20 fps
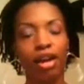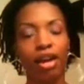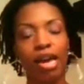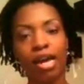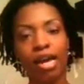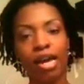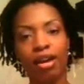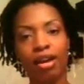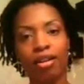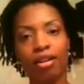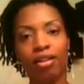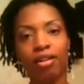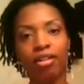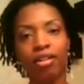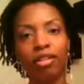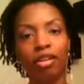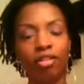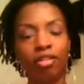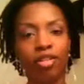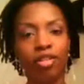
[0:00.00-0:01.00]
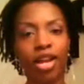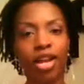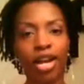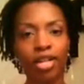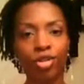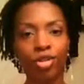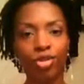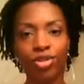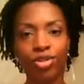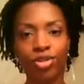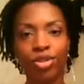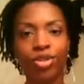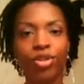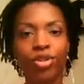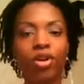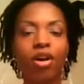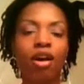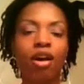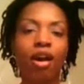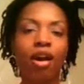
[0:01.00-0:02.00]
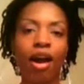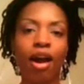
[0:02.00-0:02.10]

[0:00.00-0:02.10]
I had another natural